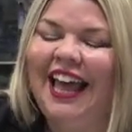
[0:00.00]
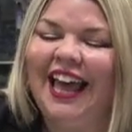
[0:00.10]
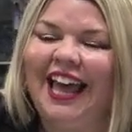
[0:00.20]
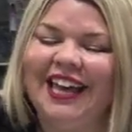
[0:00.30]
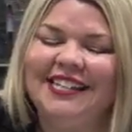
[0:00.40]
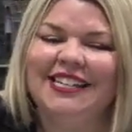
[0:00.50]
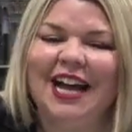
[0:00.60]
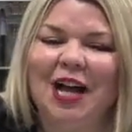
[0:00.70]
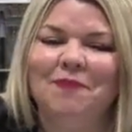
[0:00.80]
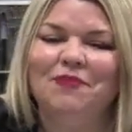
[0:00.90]
And,
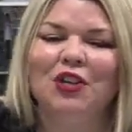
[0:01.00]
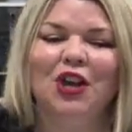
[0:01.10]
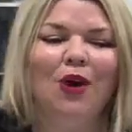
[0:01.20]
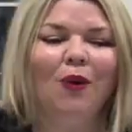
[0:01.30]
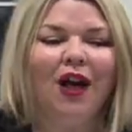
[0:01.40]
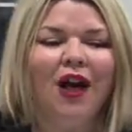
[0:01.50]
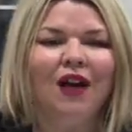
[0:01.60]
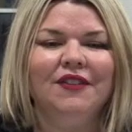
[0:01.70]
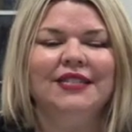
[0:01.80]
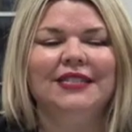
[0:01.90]

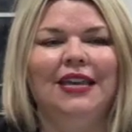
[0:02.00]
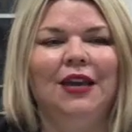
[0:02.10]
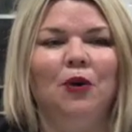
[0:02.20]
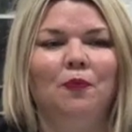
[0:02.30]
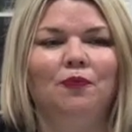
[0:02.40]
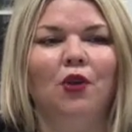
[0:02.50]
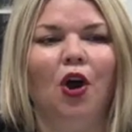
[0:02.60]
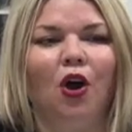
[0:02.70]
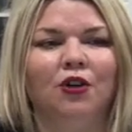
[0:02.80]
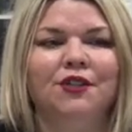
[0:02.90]
obviously
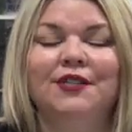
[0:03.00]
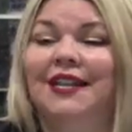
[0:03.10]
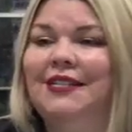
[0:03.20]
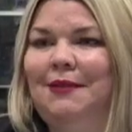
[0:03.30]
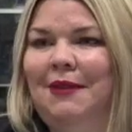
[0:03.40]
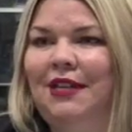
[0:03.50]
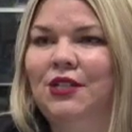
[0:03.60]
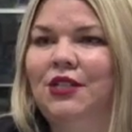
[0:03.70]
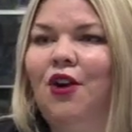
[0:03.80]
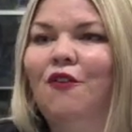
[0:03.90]
our
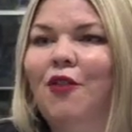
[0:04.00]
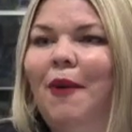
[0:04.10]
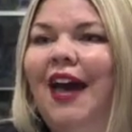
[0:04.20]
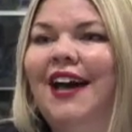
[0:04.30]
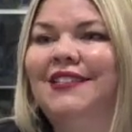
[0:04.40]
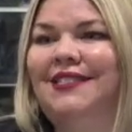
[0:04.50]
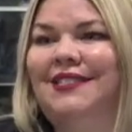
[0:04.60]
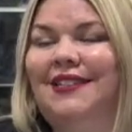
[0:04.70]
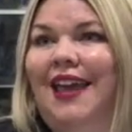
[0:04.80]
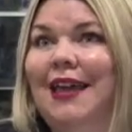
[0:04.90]
sentiment over the
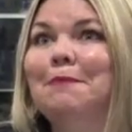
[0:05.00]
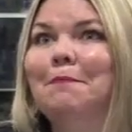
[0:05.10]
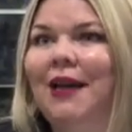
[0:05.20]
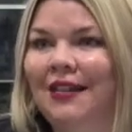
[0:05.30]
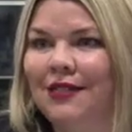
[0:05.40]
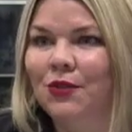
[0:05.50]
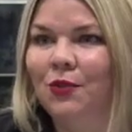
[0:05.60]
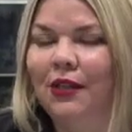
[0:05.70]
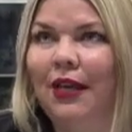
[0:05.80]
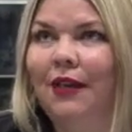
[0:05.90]
past 8 months,
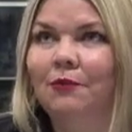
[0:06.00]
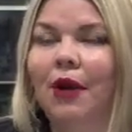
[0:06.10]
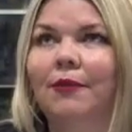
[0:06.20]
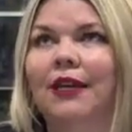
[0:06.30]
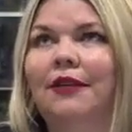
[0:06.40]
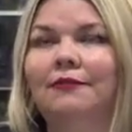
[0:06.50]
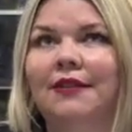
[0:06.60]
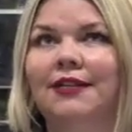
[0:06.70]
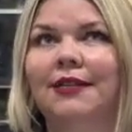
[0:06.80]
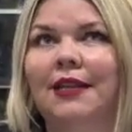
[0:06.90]
really, probably
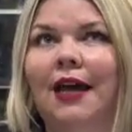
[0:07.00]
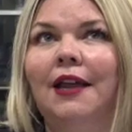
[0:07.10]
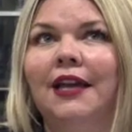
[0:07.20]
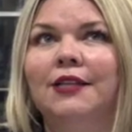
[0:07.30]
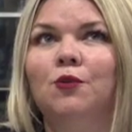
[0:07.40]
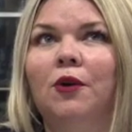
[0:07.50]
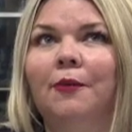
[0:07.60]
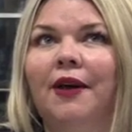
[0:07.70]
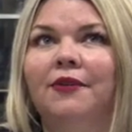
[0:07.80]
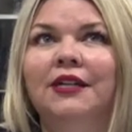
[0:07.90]
less than that, I guess we're
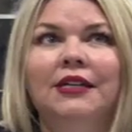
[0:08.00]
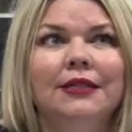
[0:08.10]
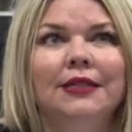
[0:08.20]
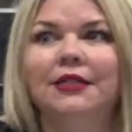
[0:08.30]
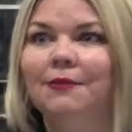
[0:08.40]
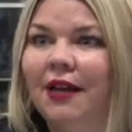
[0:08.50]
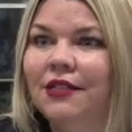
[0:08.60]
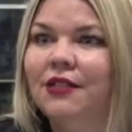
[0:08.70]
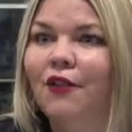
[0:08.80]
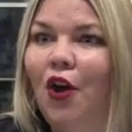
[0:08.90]
about 6
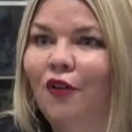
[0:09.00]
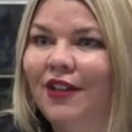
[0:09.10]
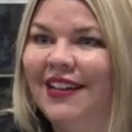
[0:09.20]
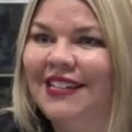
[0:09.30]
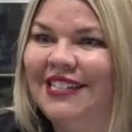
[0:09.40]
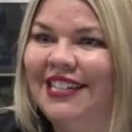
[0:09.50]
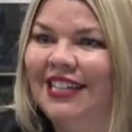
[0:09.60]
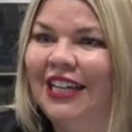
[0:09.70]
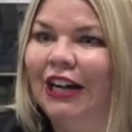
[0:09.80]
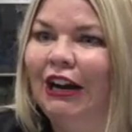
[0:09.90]
months of COVID-19
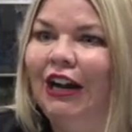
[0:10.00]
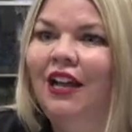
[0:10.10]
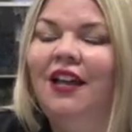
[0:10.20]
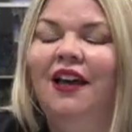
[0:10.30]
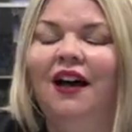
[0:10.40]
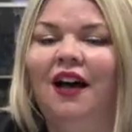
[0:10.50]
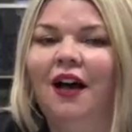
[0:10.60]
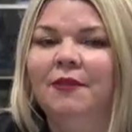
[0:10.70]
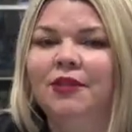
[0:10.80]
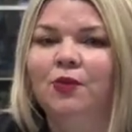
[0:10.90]
here,
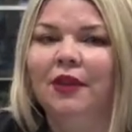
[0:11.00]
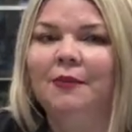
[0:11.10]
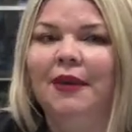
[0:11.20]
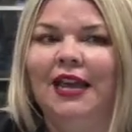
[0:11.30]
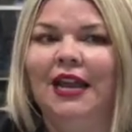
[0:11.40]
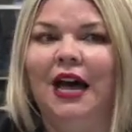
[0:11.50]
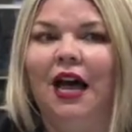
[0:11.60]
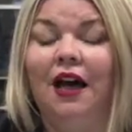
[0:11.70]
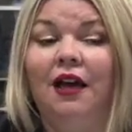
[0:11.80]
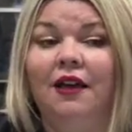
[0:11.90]
that's really been
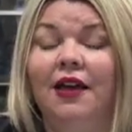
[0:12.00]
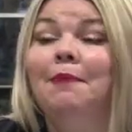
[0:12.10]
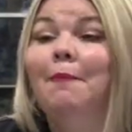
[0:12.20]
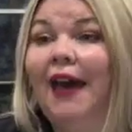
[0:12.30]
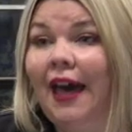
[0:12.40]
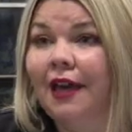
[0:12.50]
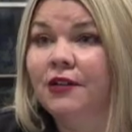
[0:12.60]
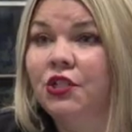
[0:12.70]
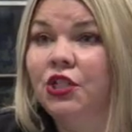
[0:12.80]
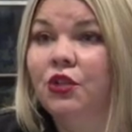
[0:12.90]
an
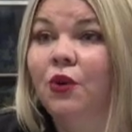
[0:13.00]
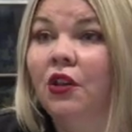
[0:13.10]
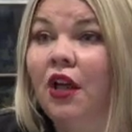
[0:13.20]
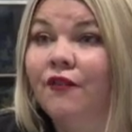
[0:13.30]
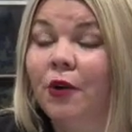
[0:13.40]
impact to a lot of our